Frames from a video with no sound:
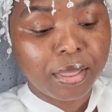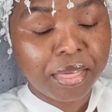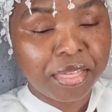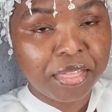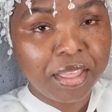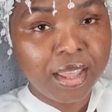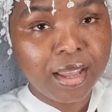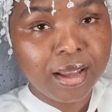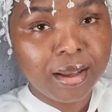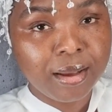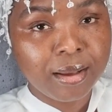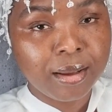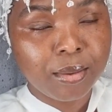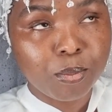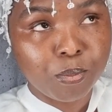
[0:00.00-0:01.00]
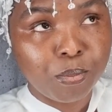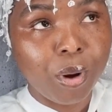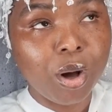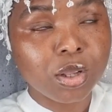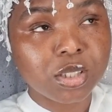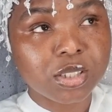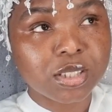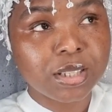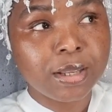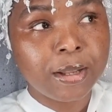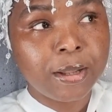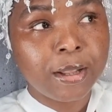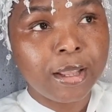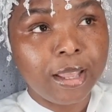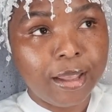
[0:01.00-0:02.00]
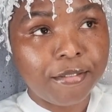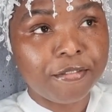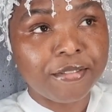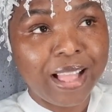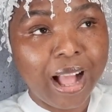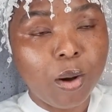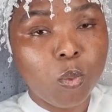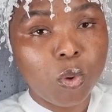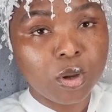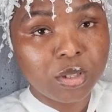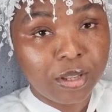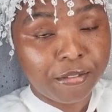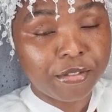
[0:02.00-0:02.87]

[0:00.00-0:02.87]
the thing, but if that was,